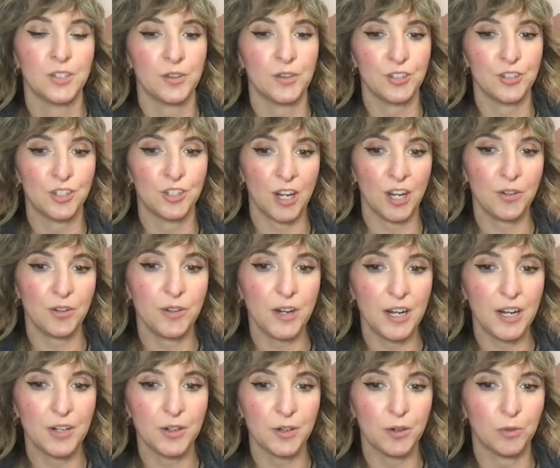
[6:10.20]
So the
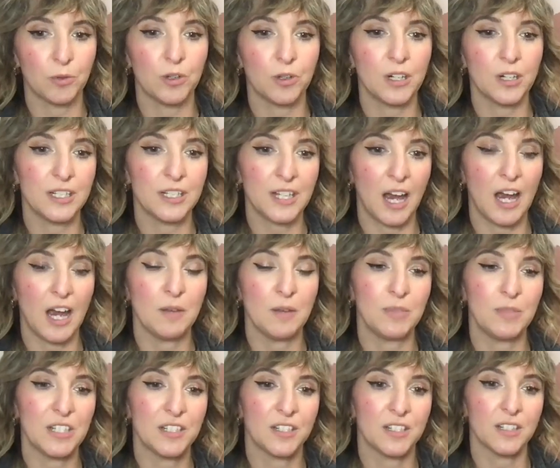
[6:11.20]
generator aura
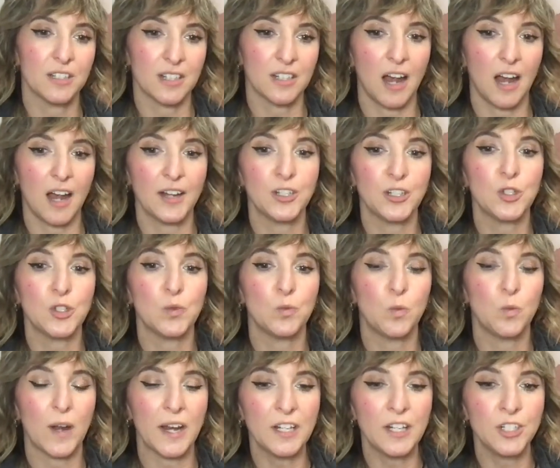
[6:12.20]
type is designed to
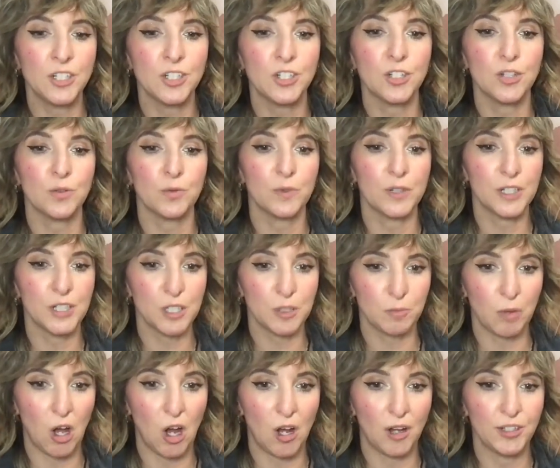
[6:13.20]
wait to
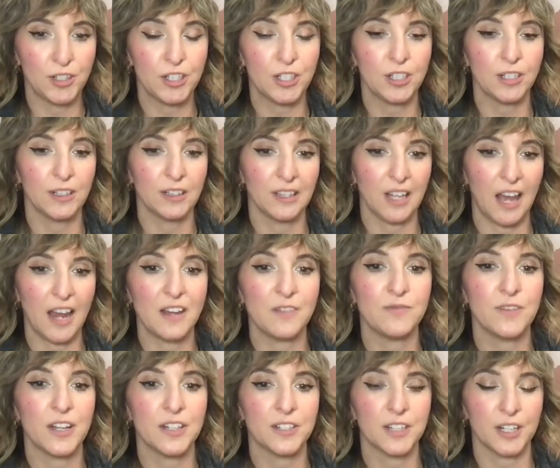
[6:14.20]
respond to
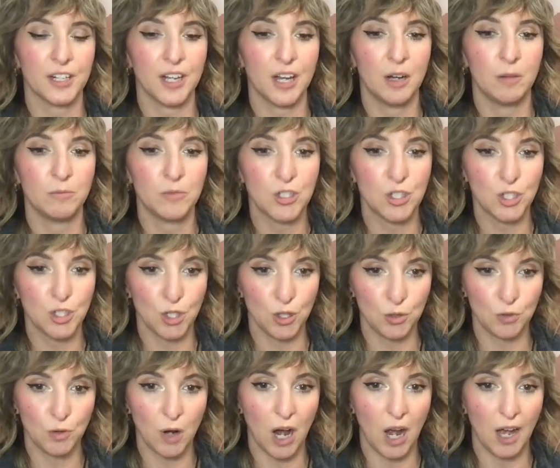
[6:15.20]
life as it comes
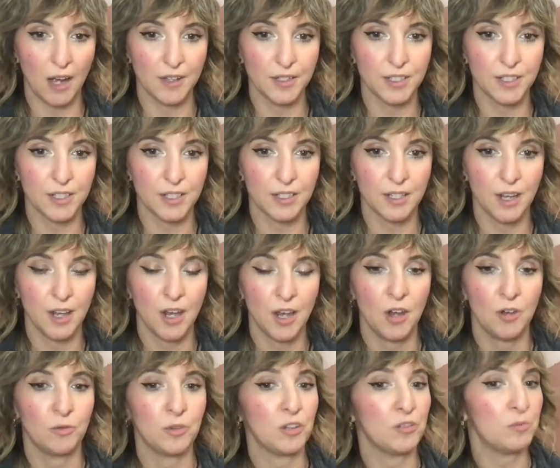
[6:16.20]
to us.
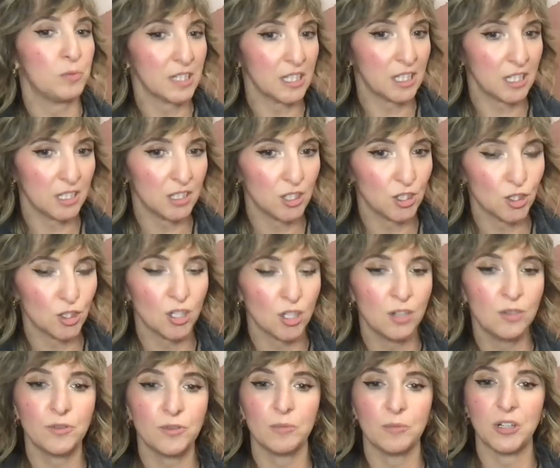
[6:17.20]
We've been
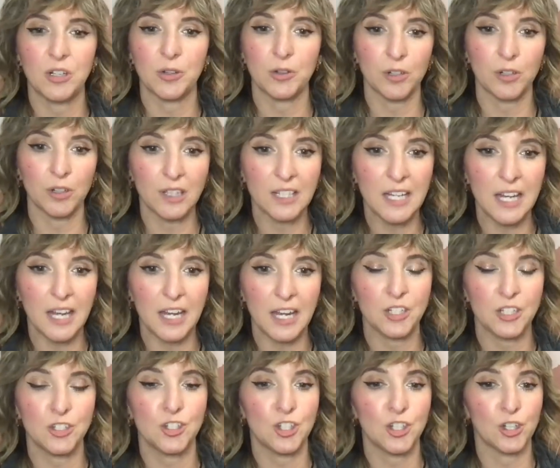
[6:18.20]
conditioned from an early
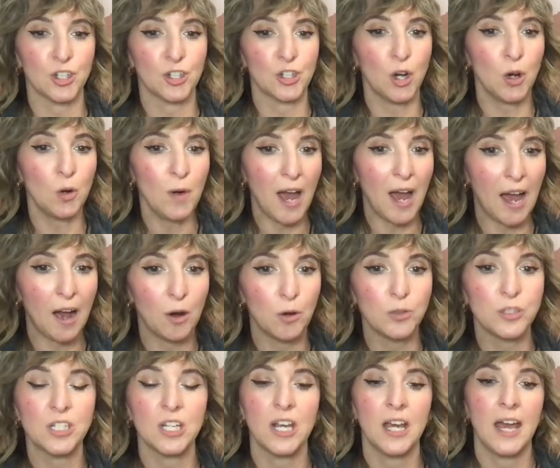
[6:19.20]
age to go
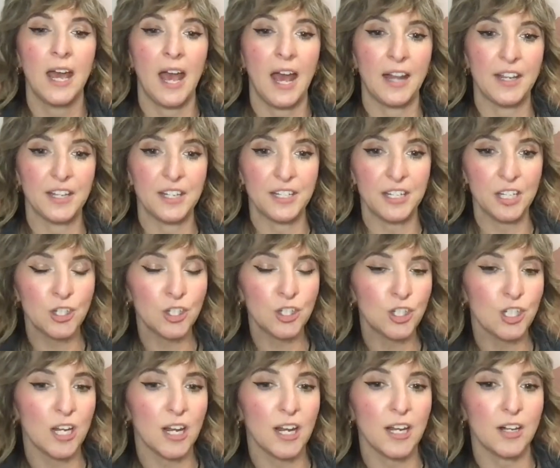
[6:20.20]
out and
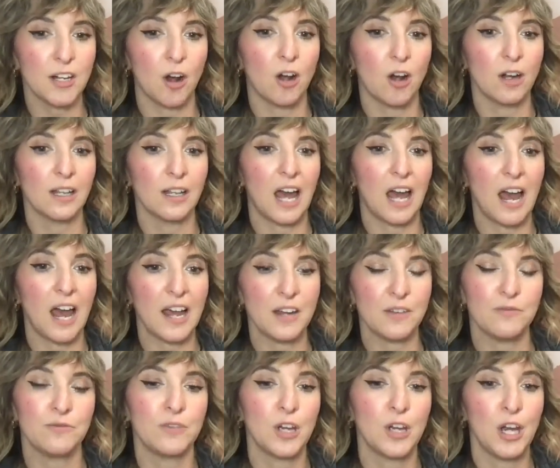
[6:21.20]
initiate our
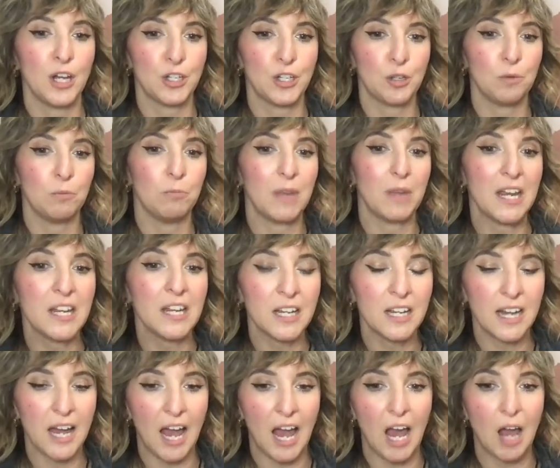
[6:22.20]
life, to make
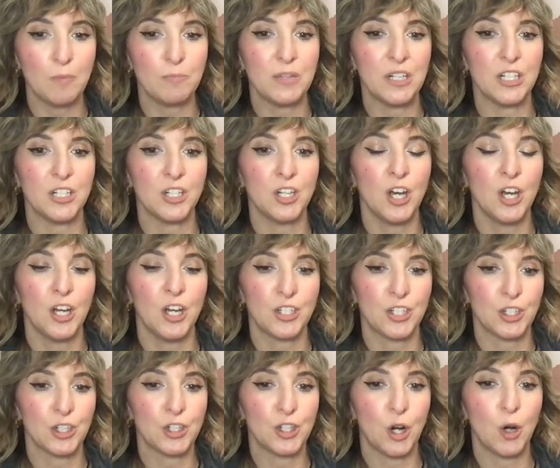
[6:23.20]
it happen,
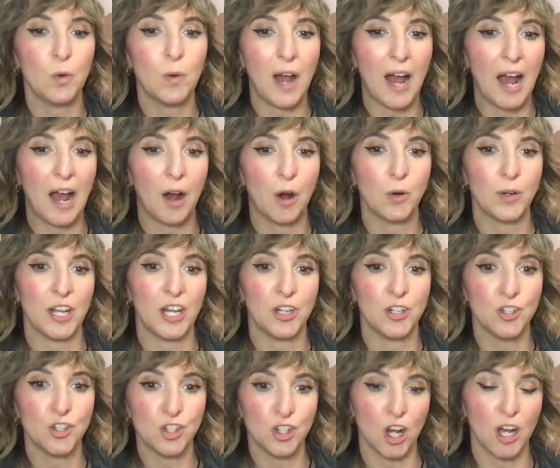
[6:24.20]
to go out
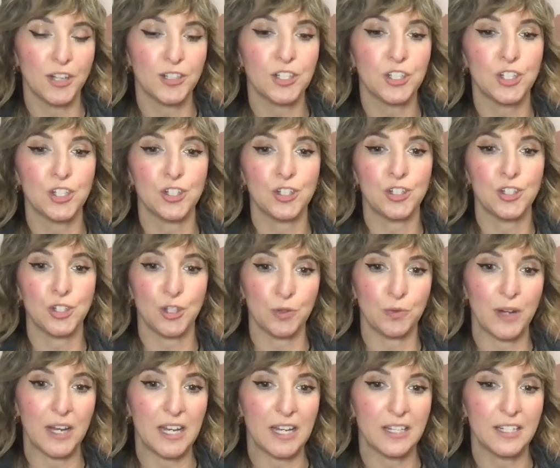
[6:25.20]
and just
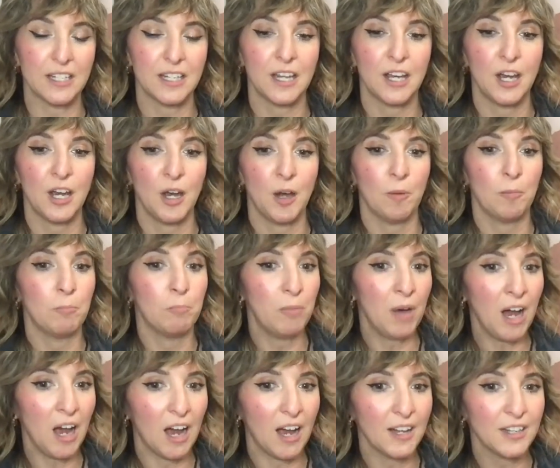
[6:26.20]
do it.
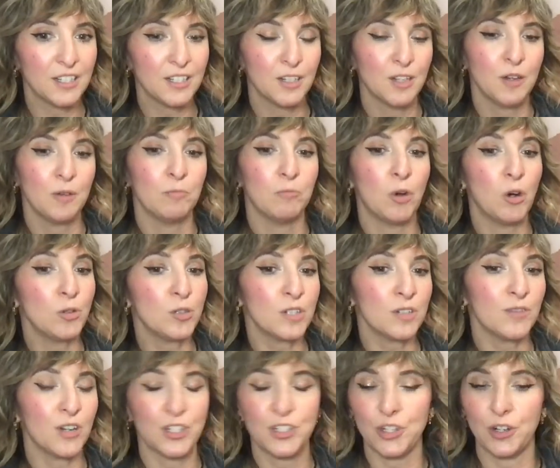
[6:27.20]
But
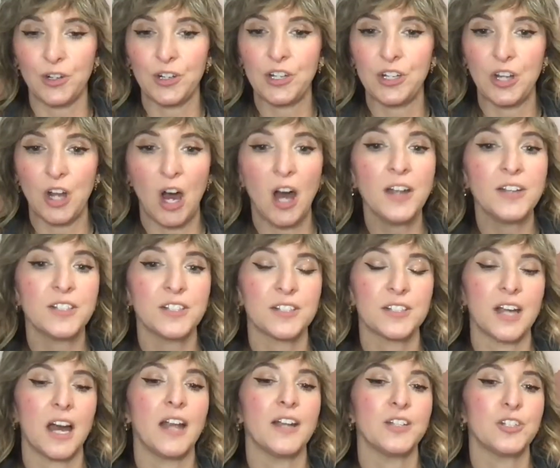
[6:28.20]
most of us are not
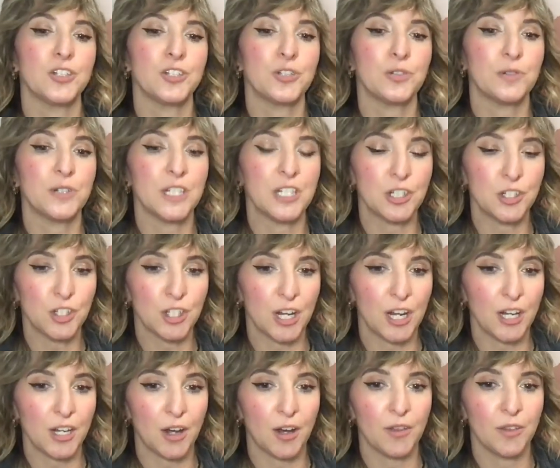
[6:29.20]
designed to
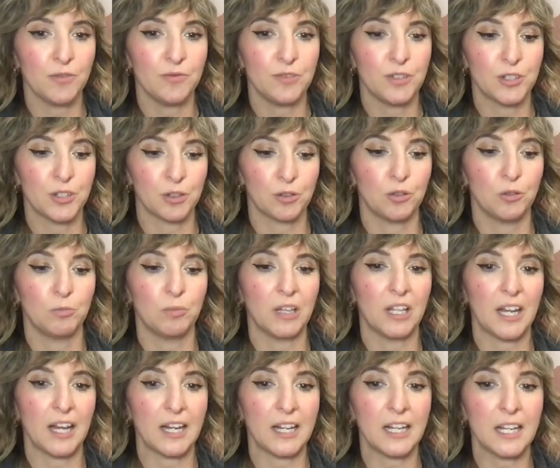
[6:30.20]
initiate on the physical
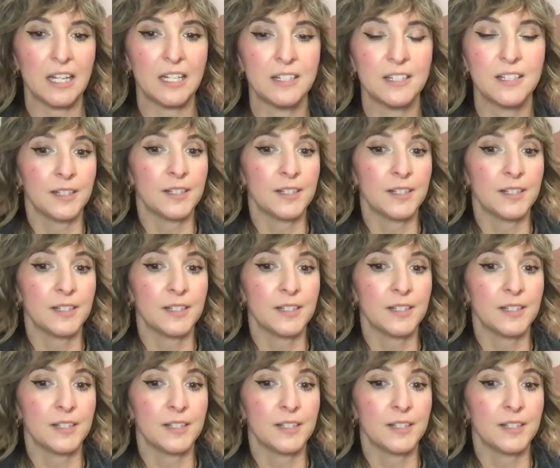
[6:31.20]
plane.